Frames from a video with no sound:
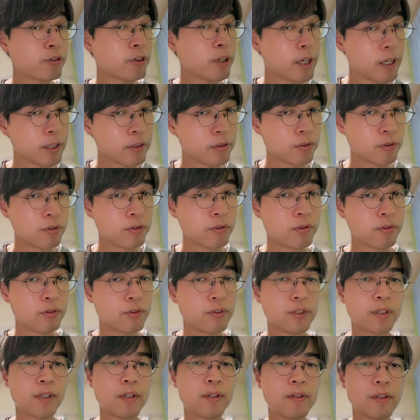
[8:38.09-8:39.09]
handle
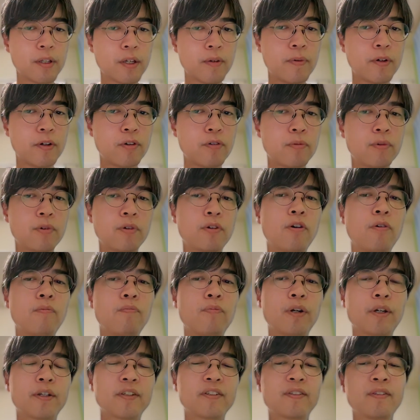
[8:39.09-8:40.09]
the level of
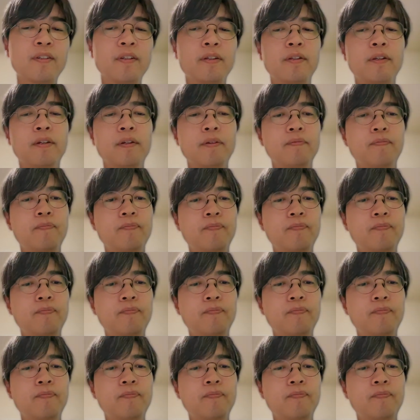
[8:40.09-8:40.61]
complexity.